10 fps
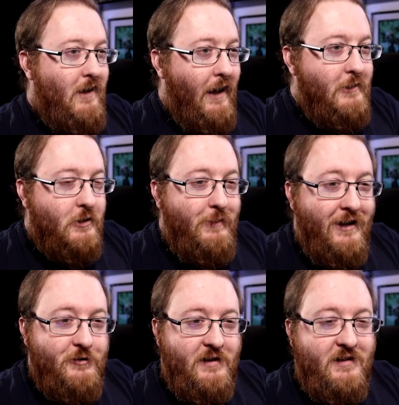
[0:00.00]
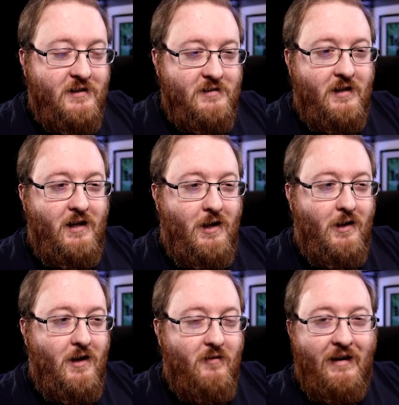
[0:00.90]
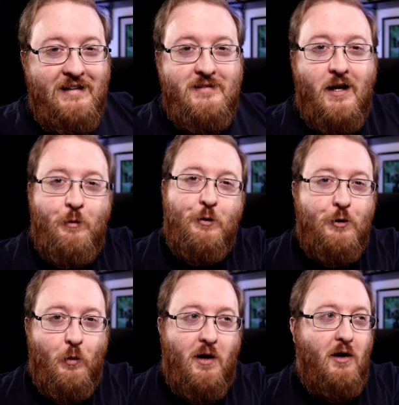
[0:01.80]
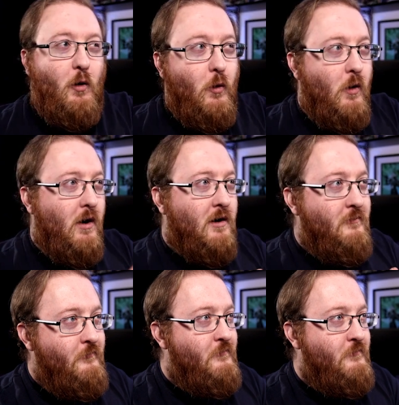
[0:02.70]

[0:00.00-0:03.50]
it's going to be interesting to see if I stick with Courtois or